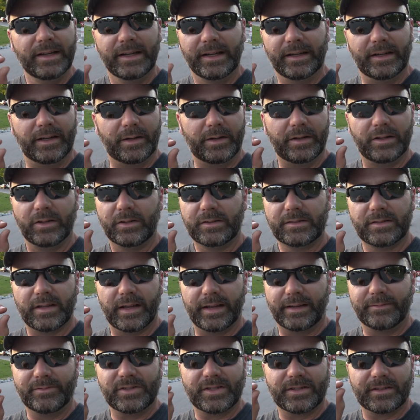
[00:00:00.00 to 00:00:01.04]
and it looks
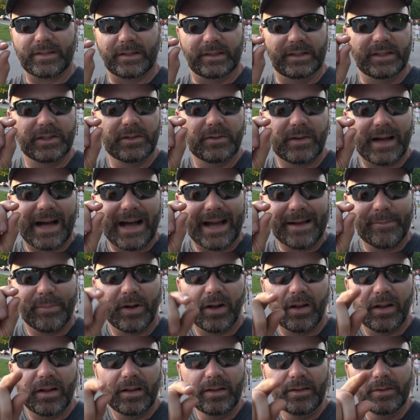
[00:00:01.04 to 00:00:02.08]
like just a little
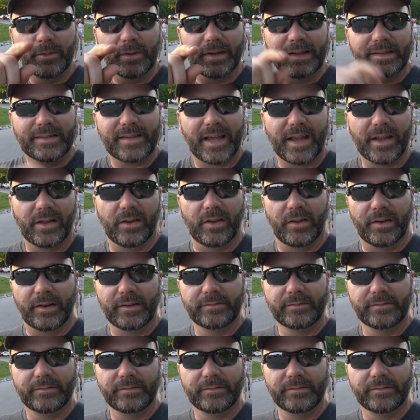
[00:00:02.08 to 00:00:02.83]
eyeball with a tail on